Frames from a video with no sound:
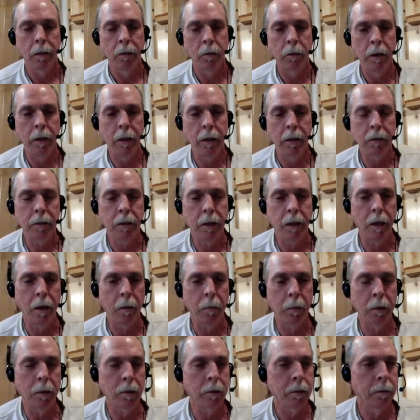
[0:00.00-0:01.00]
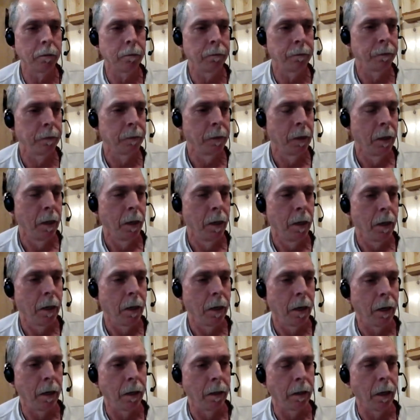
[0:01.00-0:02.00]
Greetings, campers.
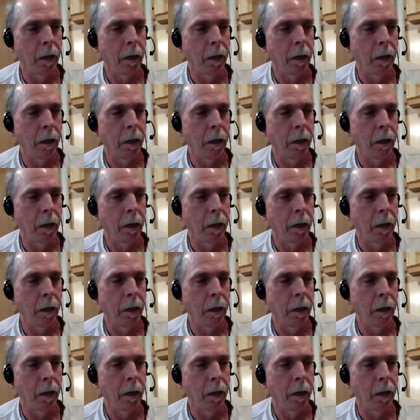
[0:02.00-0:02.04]
I,